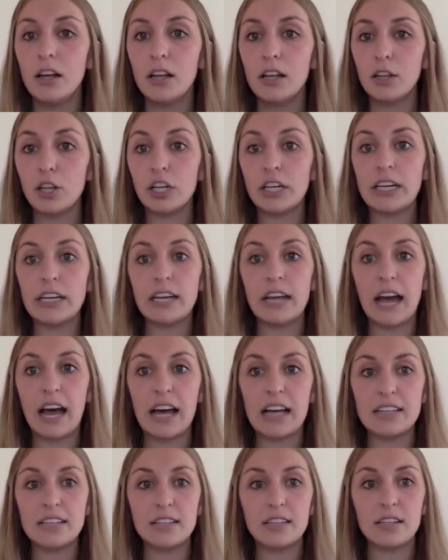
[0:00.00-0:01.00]
Looking
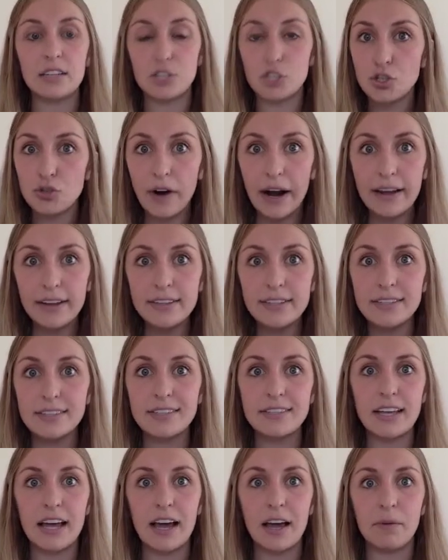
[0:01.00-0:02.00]
at the
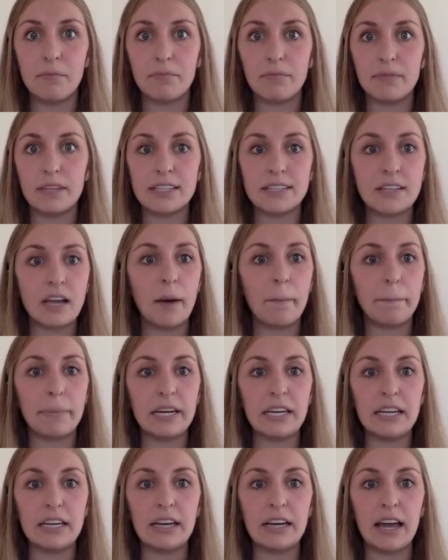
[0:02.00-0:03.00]
strengths, this
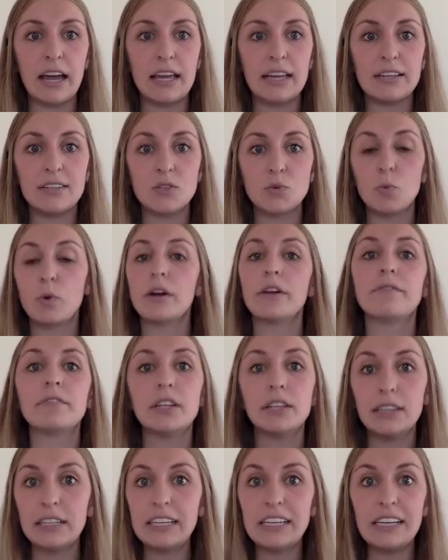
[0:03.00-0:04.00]
company is one of
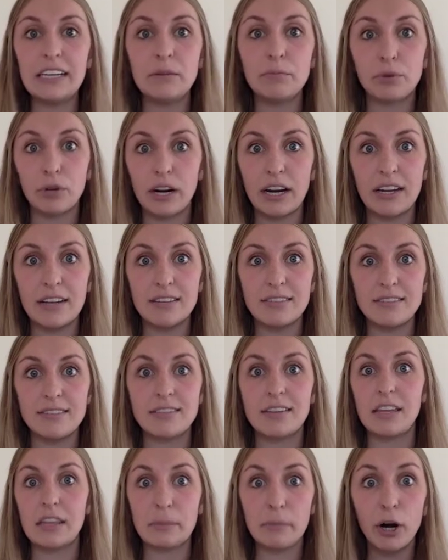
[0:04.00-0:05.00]
the leading brands
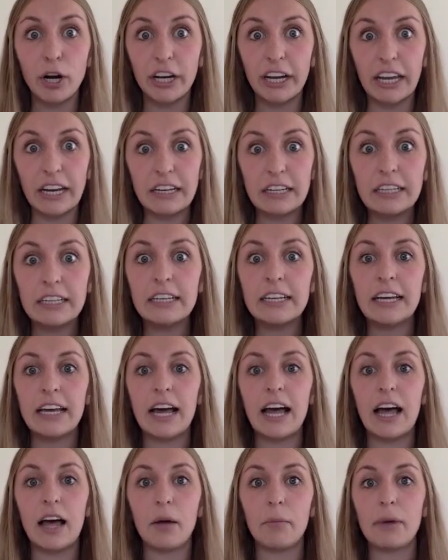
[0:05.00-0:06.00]
in the market,
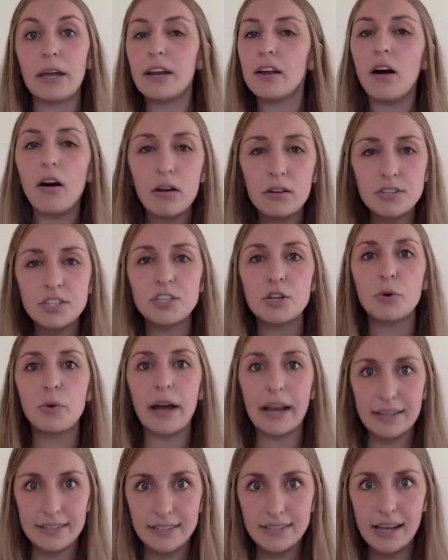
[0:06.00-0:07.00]
and it also
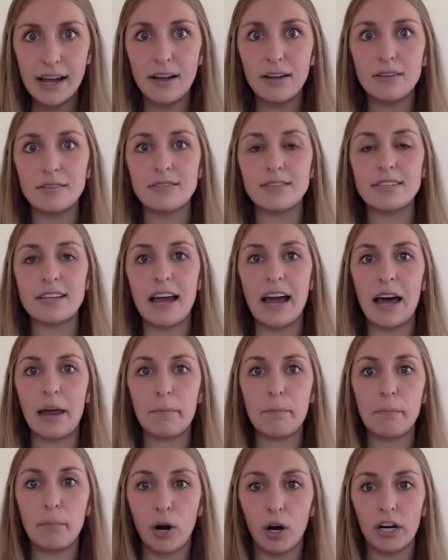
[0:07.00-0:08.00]
excels
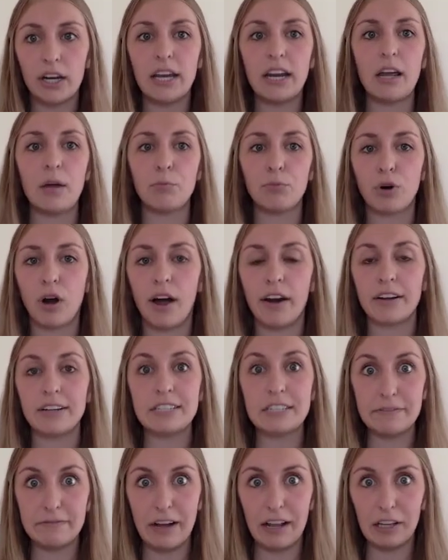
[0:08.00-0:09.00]
at market and product
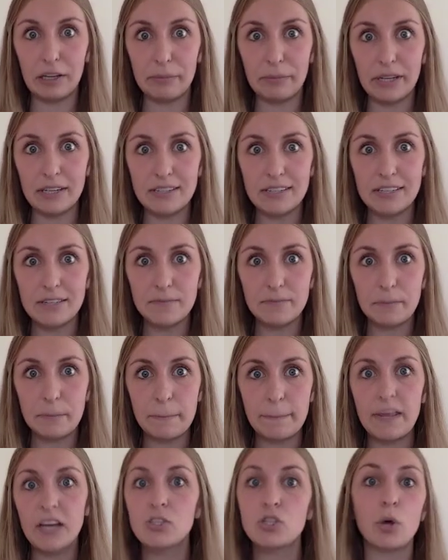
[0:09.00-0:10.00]
development.
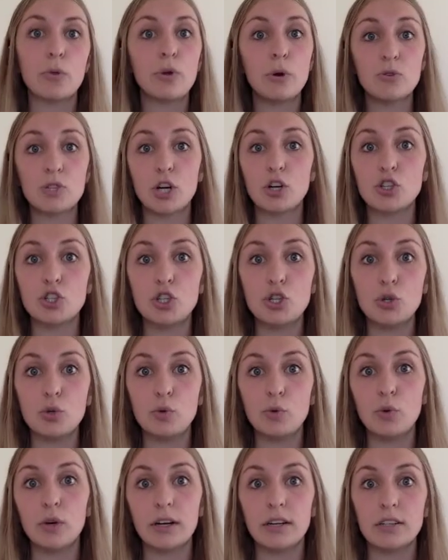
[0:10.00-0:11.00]
So those are
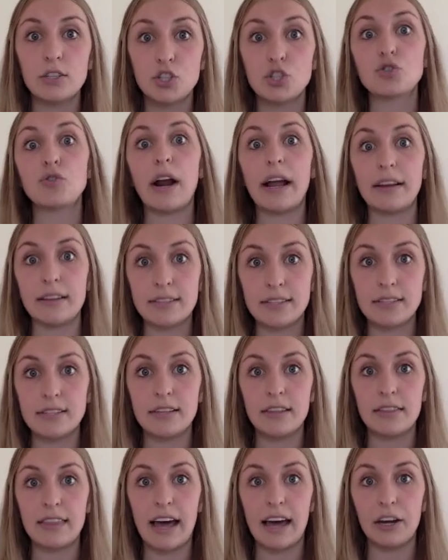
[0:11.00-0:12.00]
two strengths
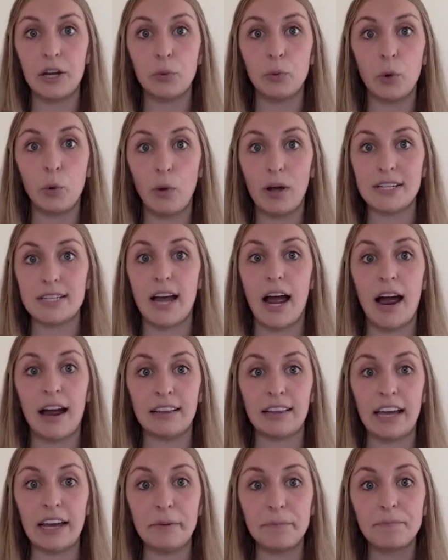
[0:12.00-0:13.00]
that it will want to
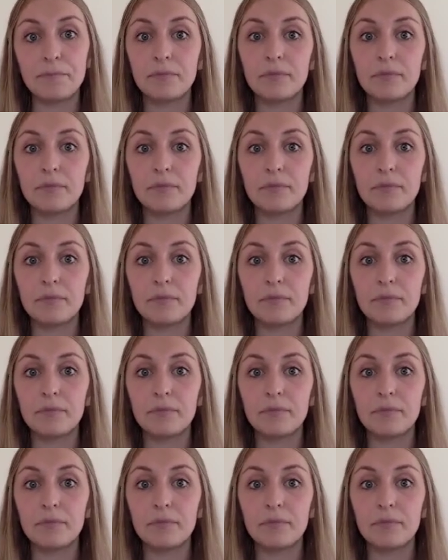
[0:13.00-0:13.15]
highlight.